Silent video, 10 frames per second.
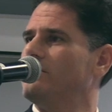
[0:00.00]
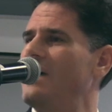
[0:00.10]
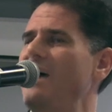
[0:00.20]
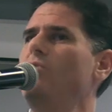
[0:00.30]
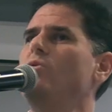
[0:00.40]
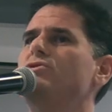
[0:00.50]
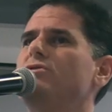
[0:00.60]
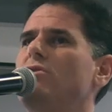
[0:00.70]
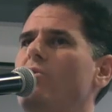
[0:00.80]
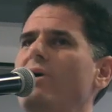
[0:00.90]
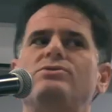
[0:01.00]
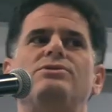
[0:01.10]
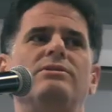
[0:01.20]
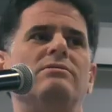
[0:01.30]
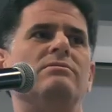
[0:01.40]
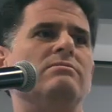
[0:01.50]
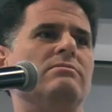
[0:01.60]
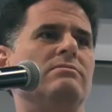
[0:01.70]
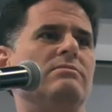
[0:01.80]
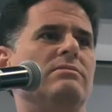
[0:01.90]
That was the question
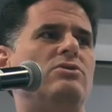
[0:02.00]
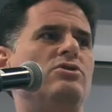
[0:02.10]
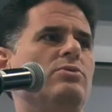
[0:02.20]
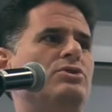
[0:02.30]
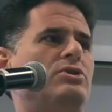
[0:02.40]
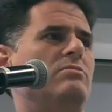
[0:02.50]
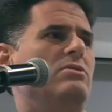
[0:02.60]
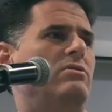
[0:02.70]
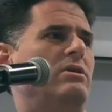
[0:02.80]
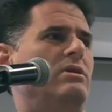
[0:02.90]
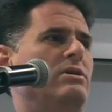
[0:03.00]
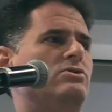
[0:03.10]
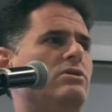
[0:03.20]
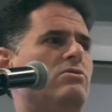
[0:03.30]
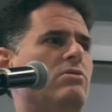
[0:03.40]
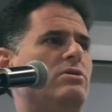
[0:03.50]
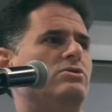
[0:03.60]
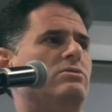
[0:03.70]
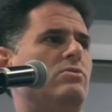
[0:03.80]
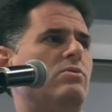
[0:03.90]
that Jewish communities
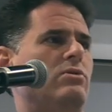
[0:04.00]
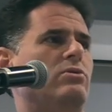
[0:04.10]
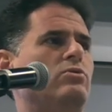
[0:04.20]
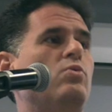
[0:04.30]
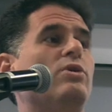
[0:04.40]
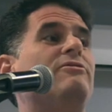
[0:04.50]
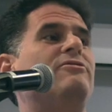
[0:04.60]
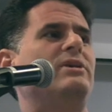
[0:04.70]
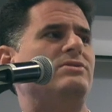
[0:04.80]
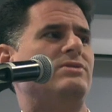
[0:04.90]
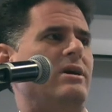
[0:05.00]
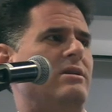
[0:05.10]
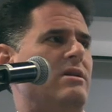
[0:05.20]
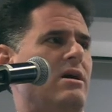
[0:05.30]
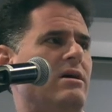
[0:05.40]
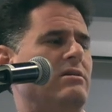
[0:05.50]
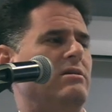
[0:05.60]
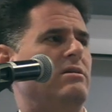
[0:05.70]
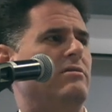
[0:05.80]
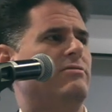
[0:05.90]
across the world were fixated on
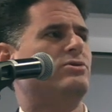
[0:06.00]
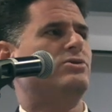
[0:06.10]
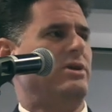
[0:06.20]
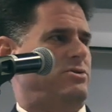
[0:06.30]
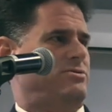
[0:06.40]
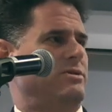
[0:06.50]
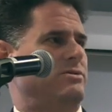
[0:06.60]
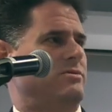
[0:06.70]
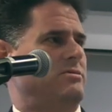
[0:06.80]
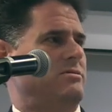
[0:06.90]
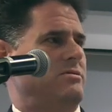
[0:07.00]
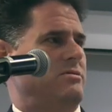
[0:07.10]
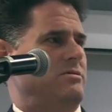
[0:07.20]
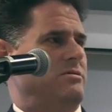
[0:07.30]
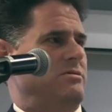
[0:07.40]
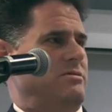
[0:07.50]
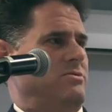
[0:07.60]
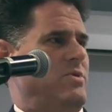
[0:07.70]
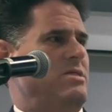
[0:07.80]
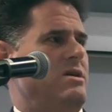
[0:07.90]
for centuries.
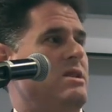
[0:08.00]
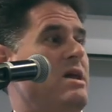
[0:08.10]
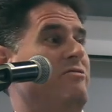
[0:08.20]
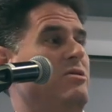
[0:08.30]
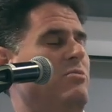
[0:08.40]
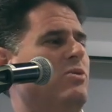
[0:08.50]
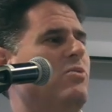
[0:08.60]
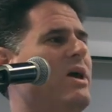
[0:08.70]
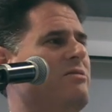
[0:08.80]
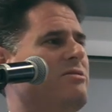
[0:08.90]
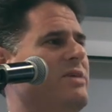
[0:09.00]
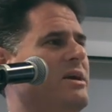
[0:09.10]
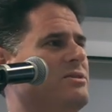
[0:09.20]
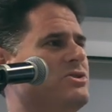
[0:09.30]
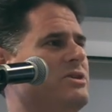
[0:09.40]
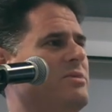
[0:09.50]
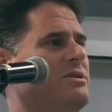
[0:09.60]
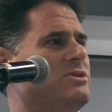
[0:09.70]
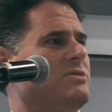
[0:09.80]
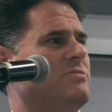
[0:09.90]
When the inevitable wave of anti
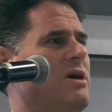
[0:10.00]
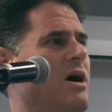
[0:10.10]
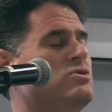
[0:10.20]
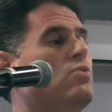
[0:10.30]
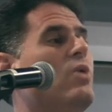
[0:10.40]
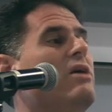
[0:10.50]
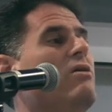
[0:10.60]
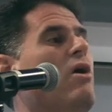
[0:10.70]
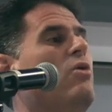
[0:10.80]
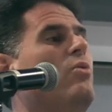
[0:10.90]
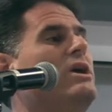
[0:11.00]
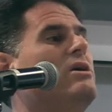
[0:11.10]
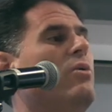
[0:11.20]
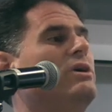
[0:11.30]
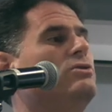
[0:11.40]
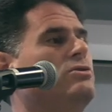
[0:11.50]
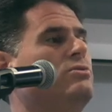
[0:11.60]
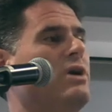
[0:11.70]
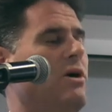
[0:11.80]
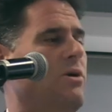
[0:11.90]
Semitism comes, where are we going
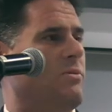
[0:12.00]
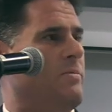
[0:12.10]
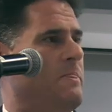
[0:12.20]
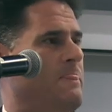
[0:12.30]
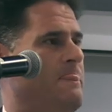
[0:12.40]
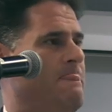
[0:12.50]
to go?